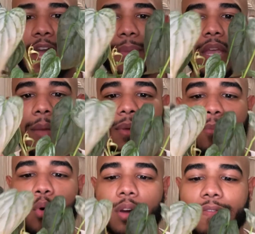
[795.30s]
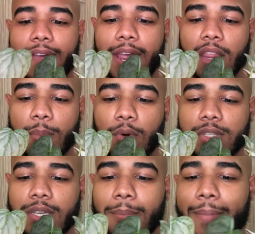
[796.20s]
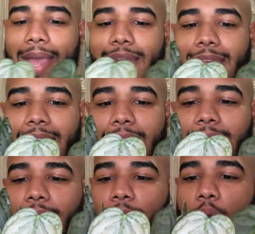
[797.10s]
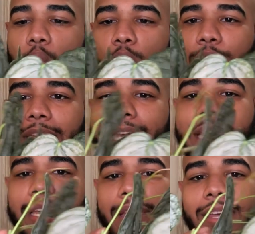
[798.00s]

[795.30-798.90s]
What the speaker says: becoming more available to many locally.